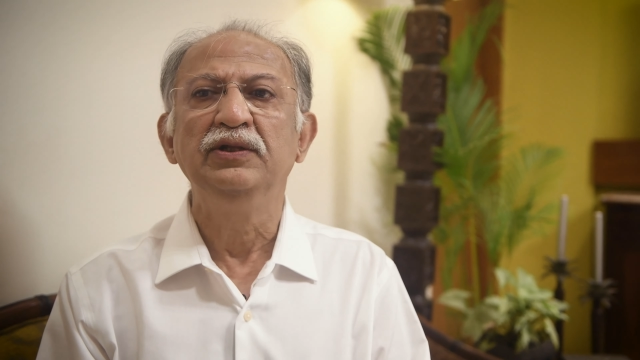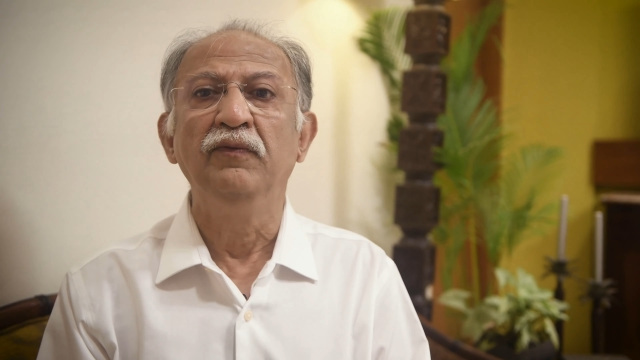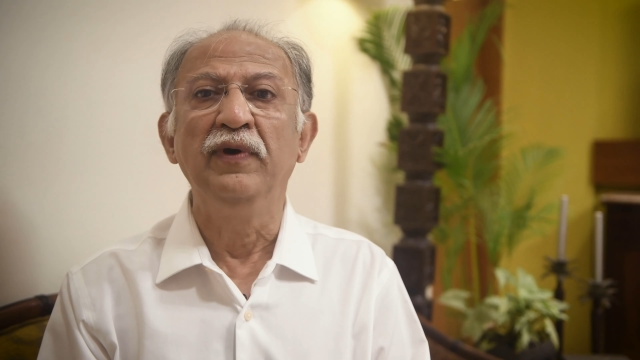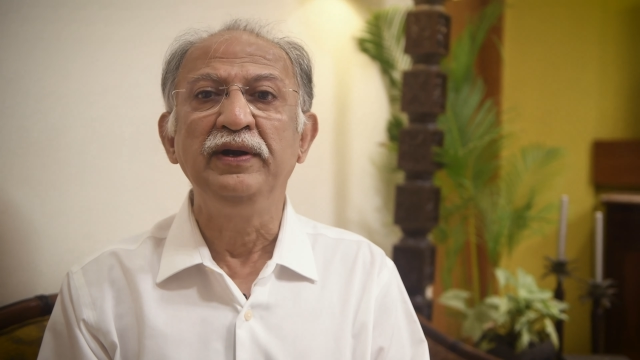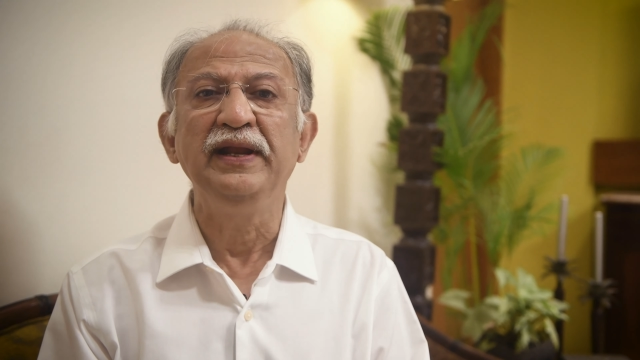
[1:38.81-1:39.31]

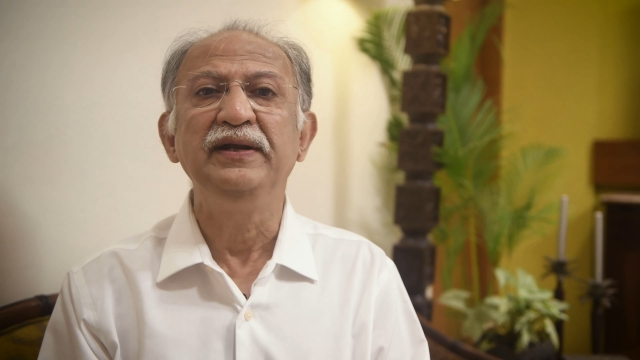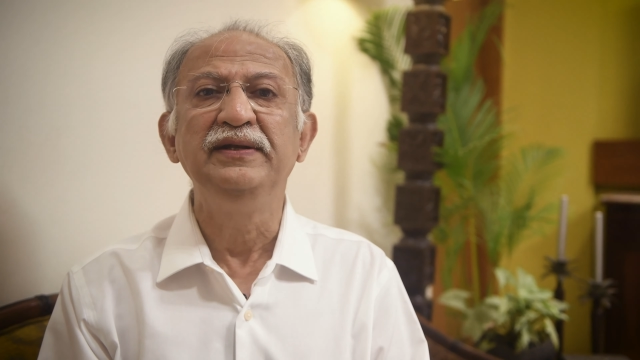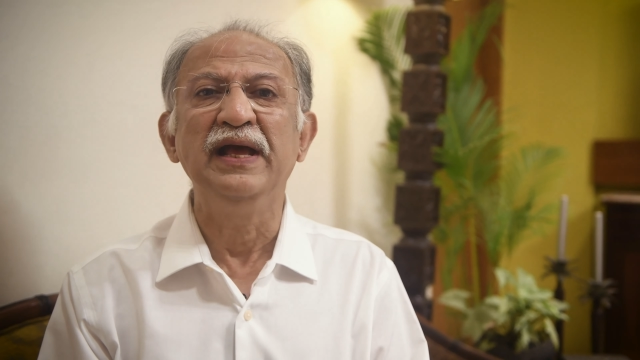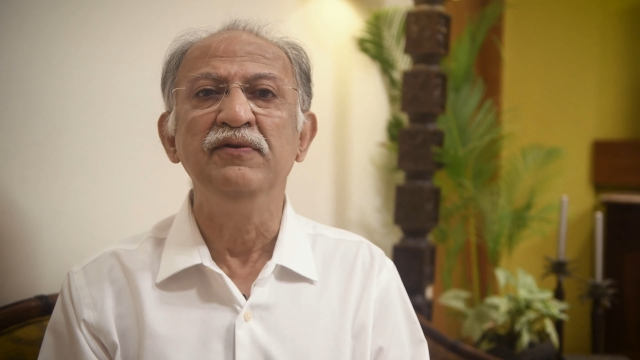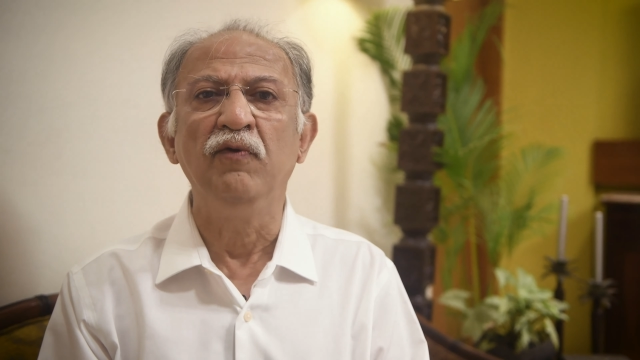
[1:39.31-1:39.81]
The
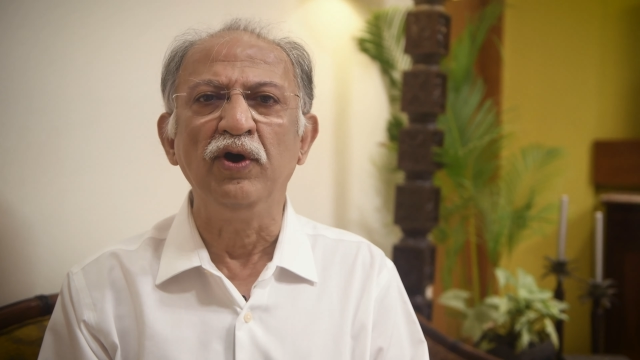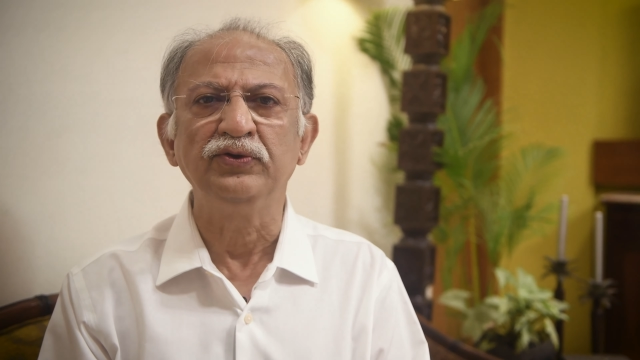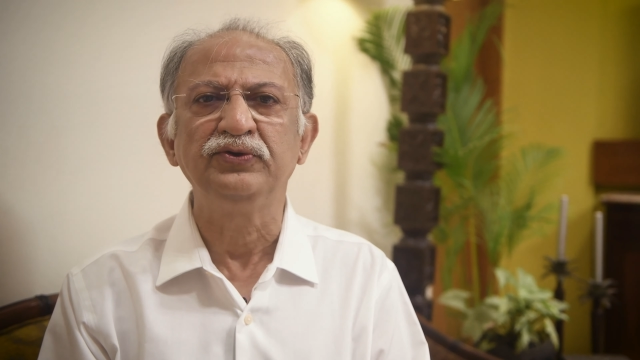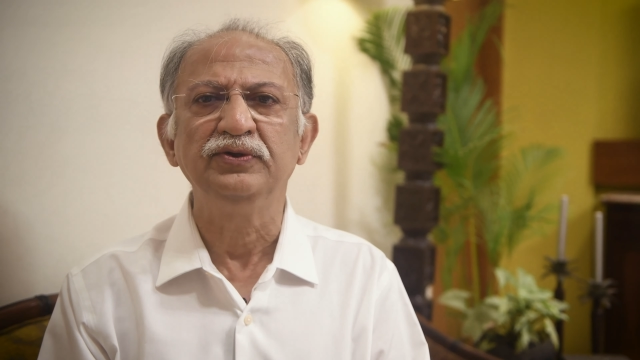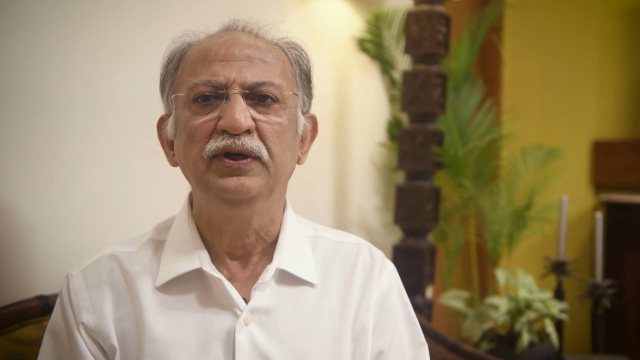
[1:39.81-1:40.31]
verdict then
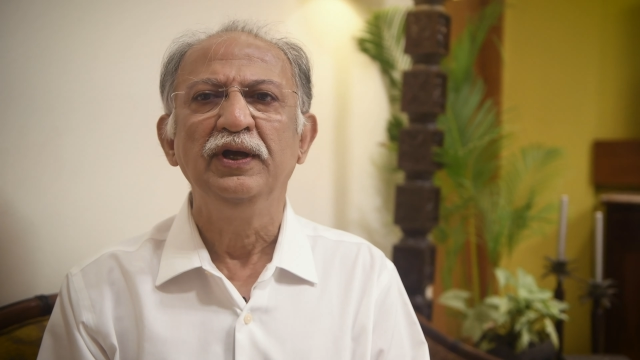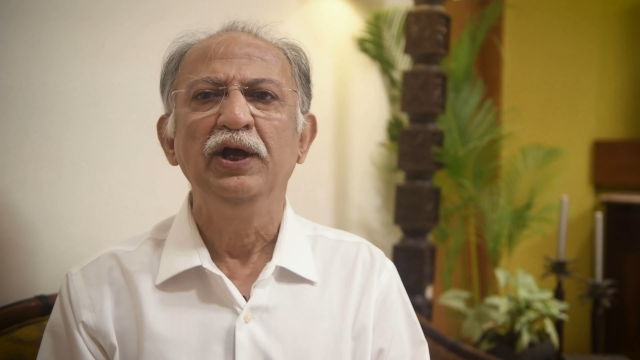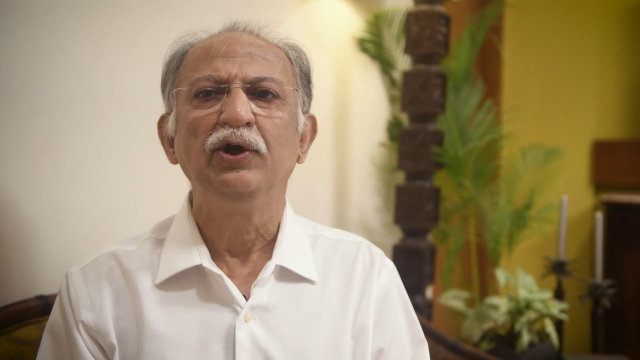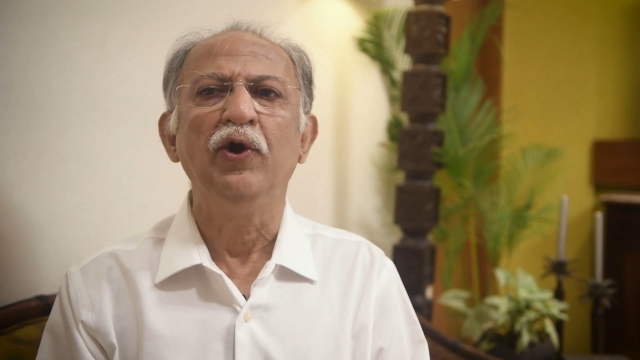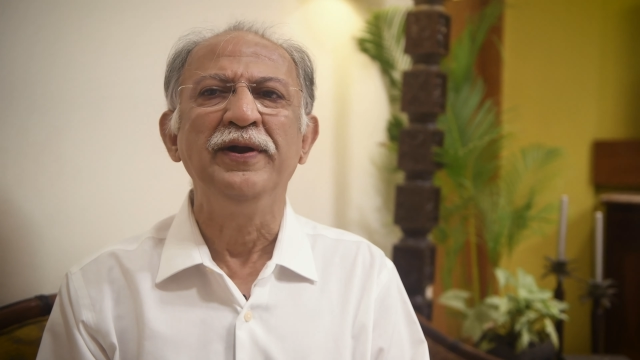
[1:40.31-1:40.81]
was
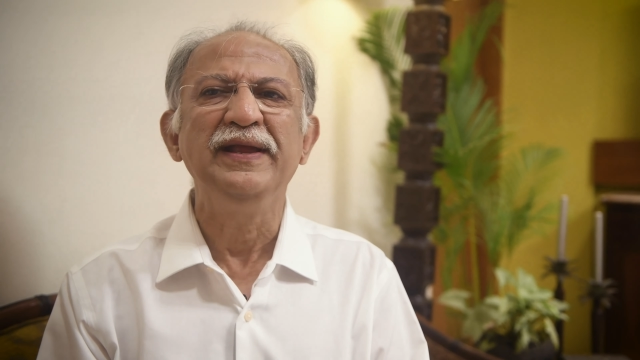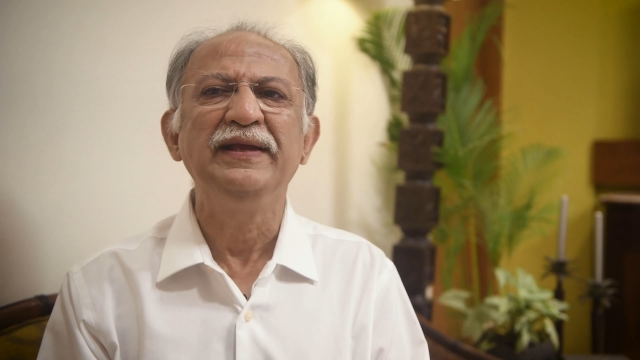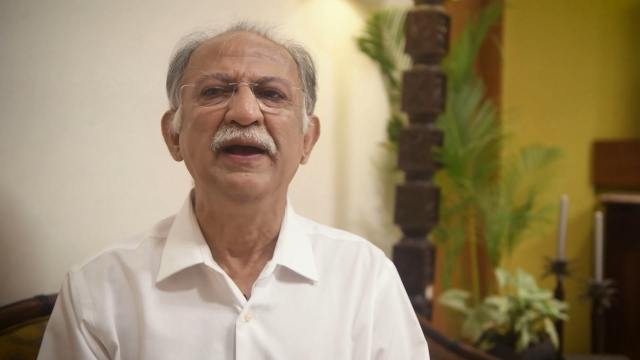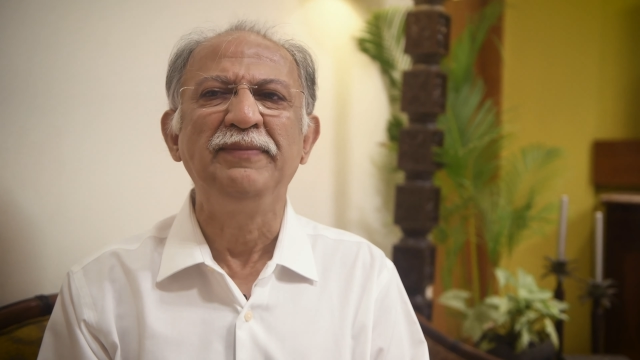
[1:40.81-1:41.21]
Chronic